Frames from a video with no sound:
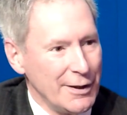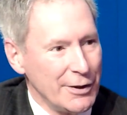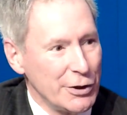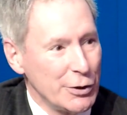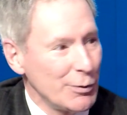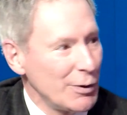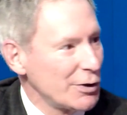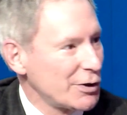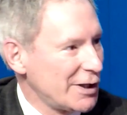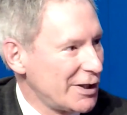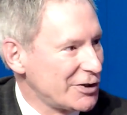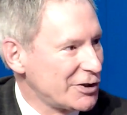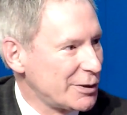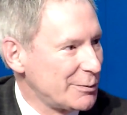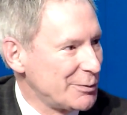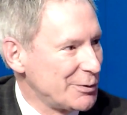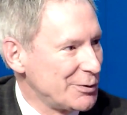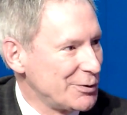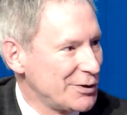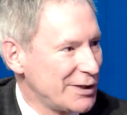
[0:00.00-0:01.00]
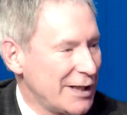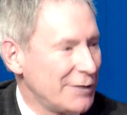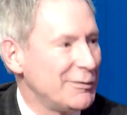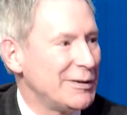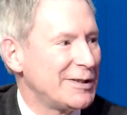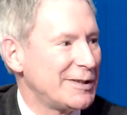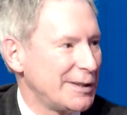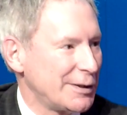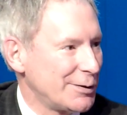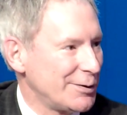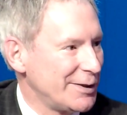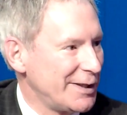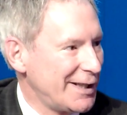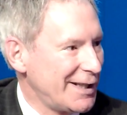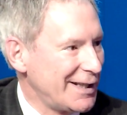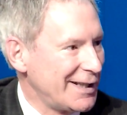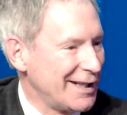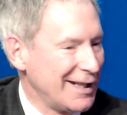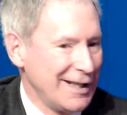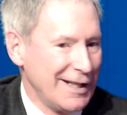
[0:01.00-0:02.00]
to our customers every single
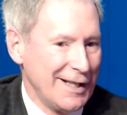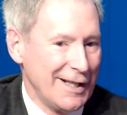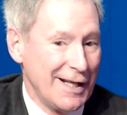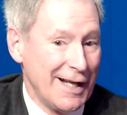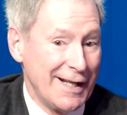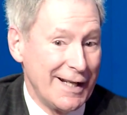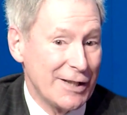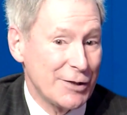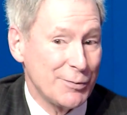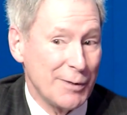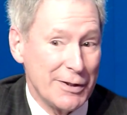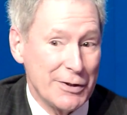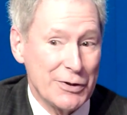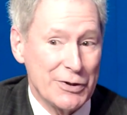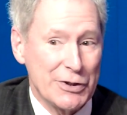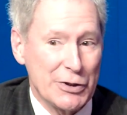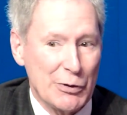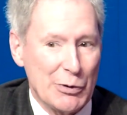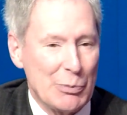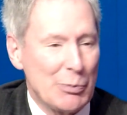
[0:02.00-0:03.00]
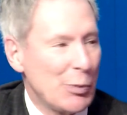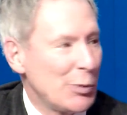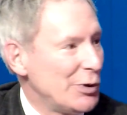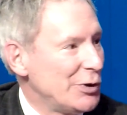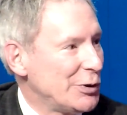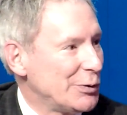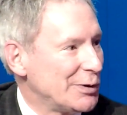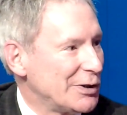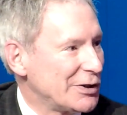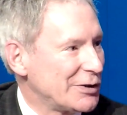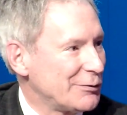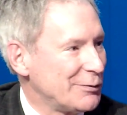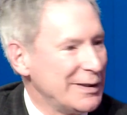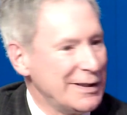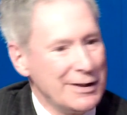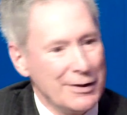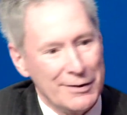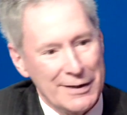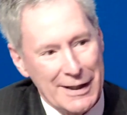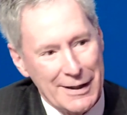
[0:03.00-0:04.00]
day. And that's why they're so important to us. If we
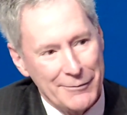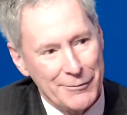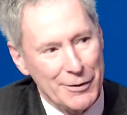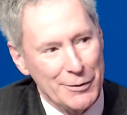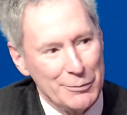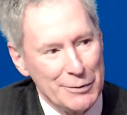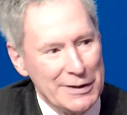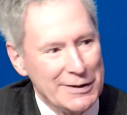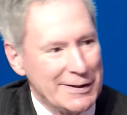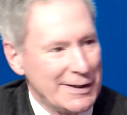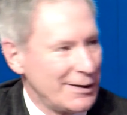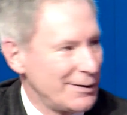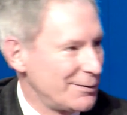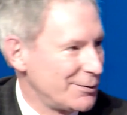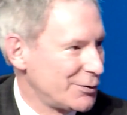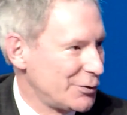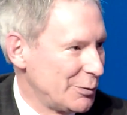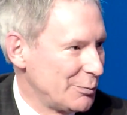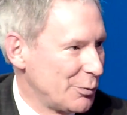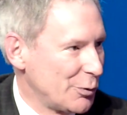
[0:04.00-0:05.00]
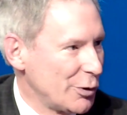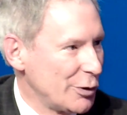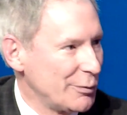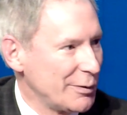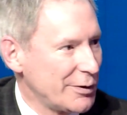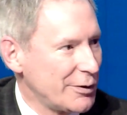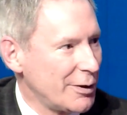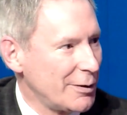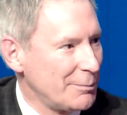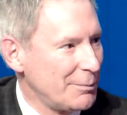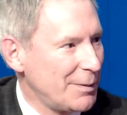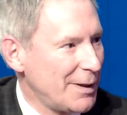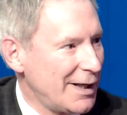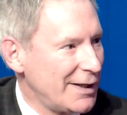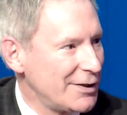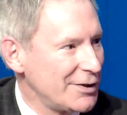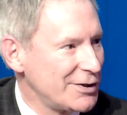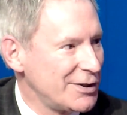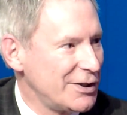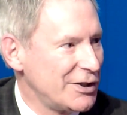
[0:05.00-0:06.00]
don't have our retailers on board with our
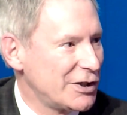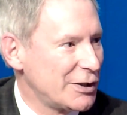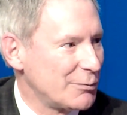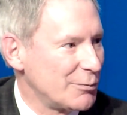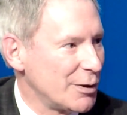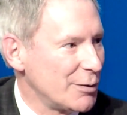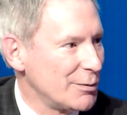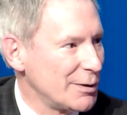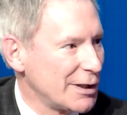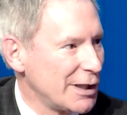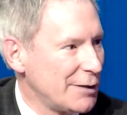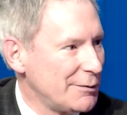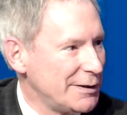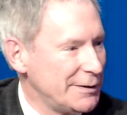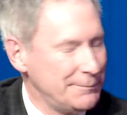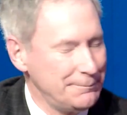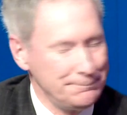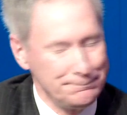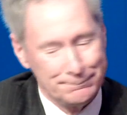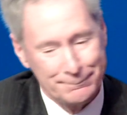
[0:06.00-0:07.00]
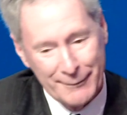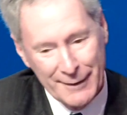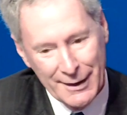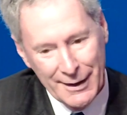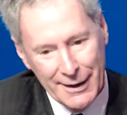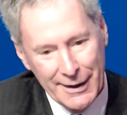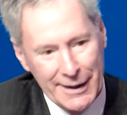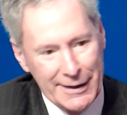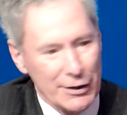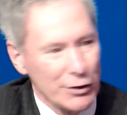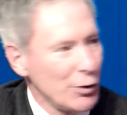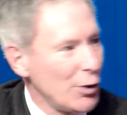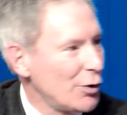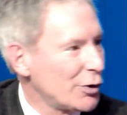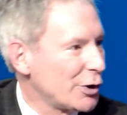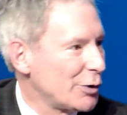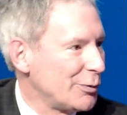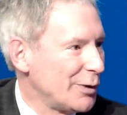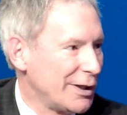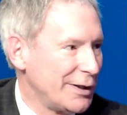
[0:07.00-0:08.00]
policies and where we're going, in the
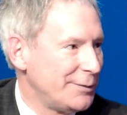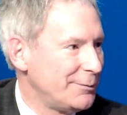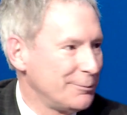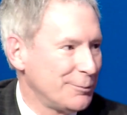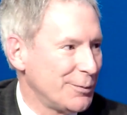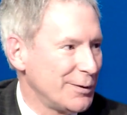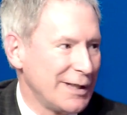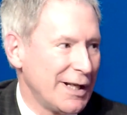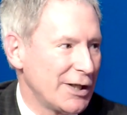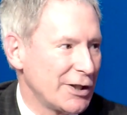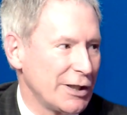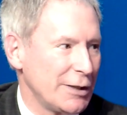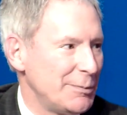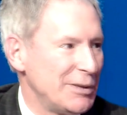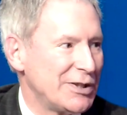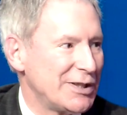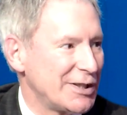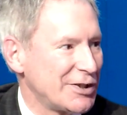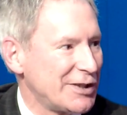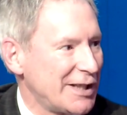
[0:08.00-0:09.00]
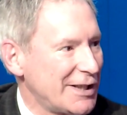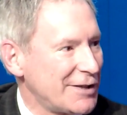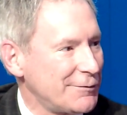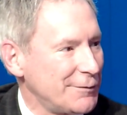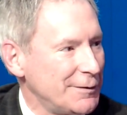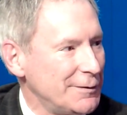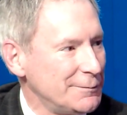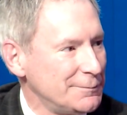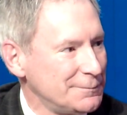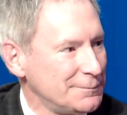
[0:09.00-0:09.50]
longer run, we're not going to be successful.